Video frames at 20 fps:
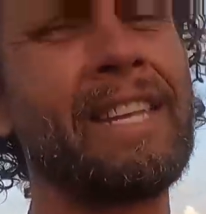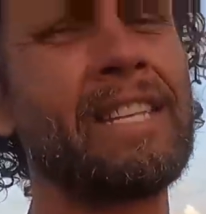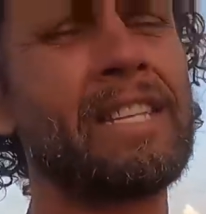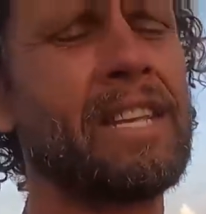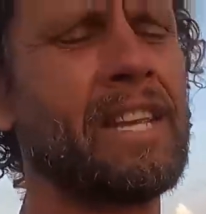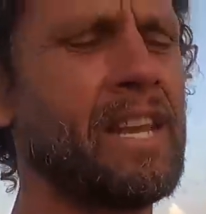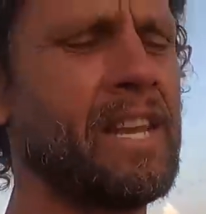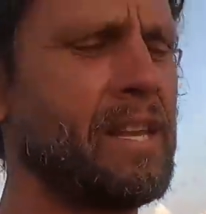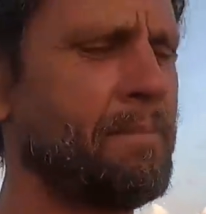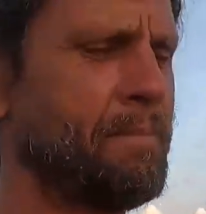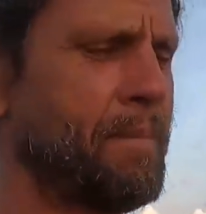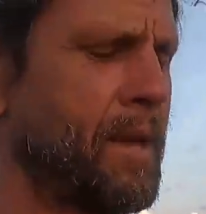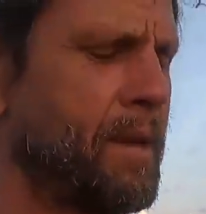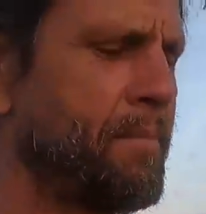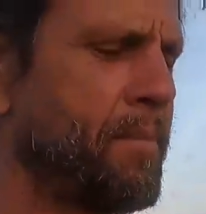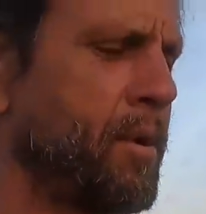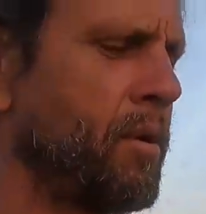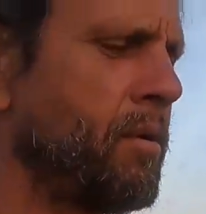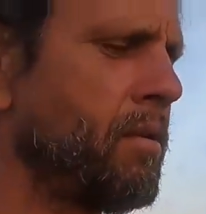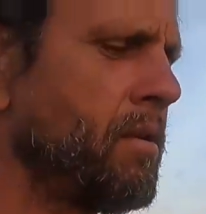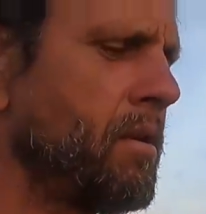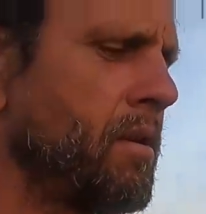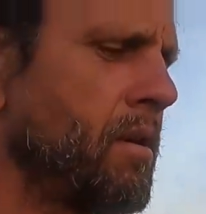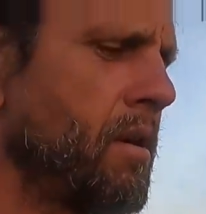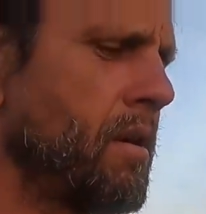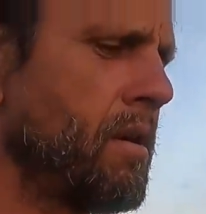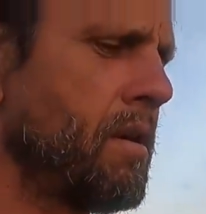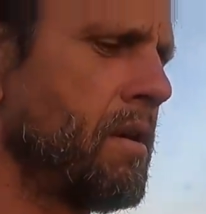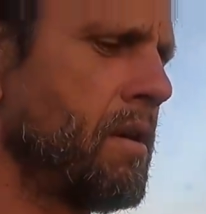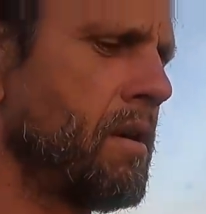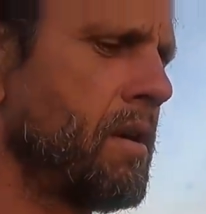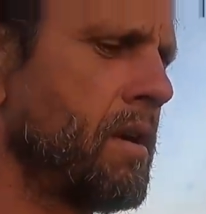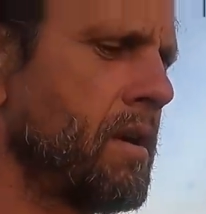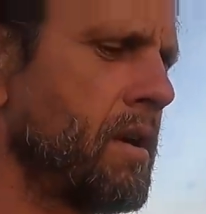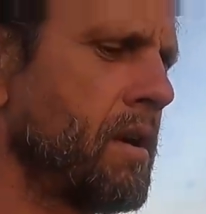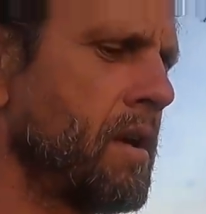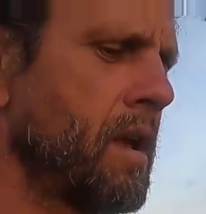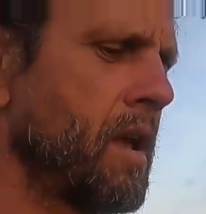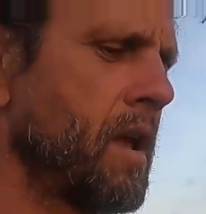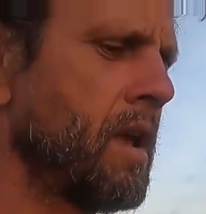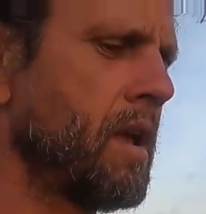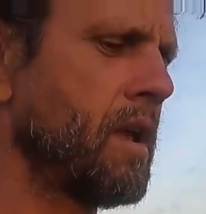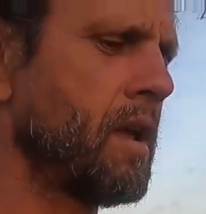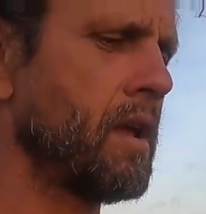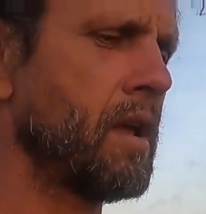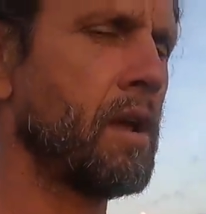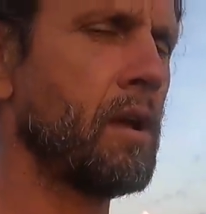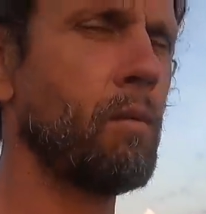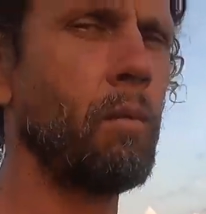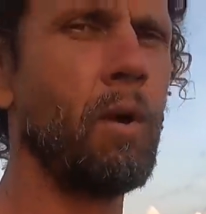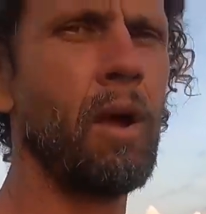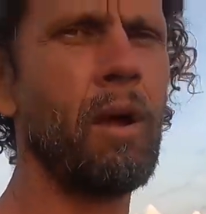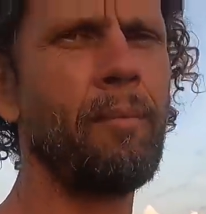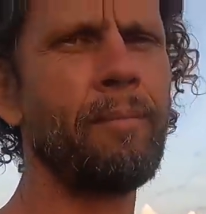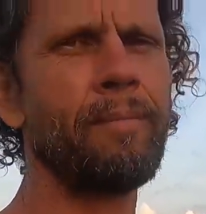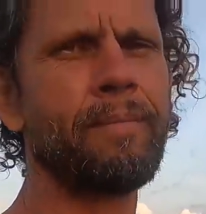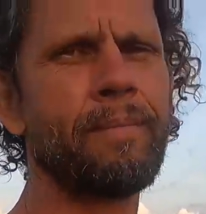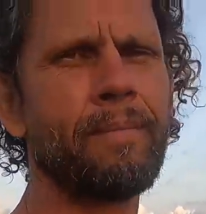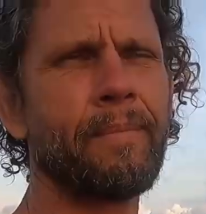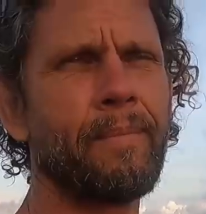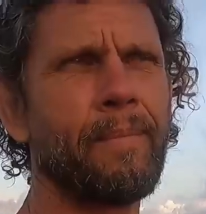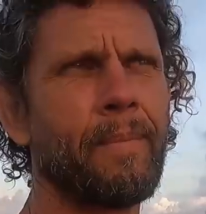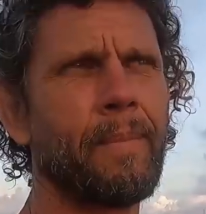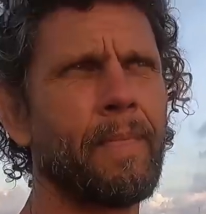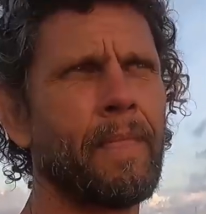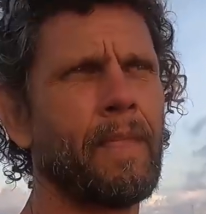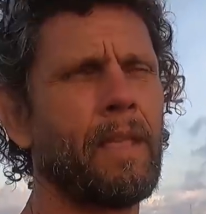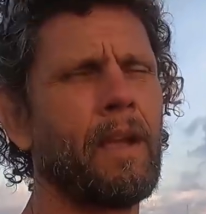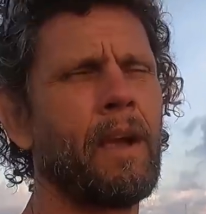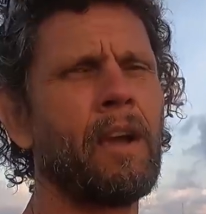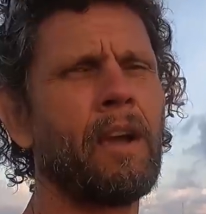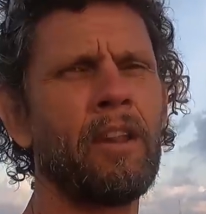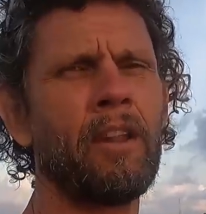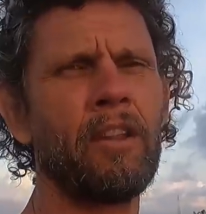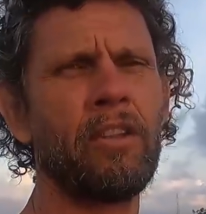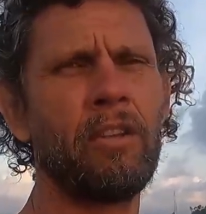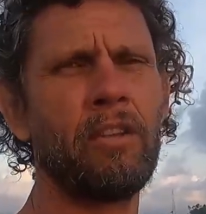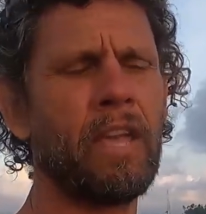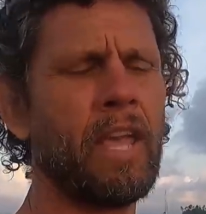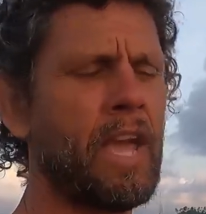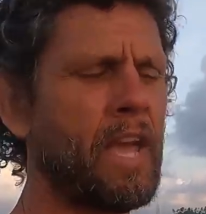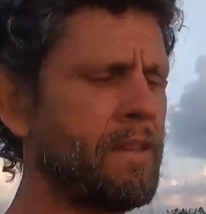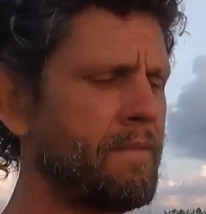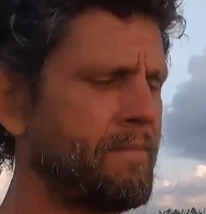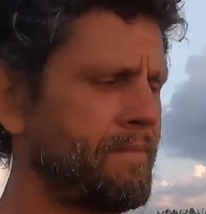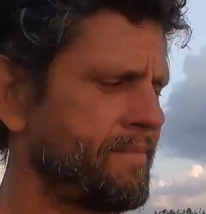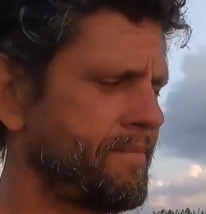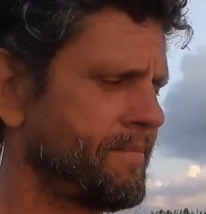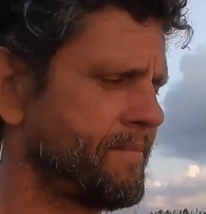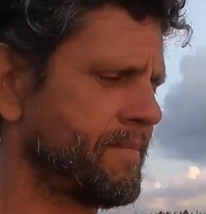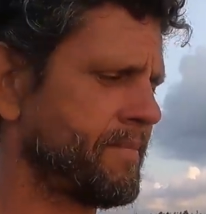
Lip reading: indeed, people? Well, I got a new gun.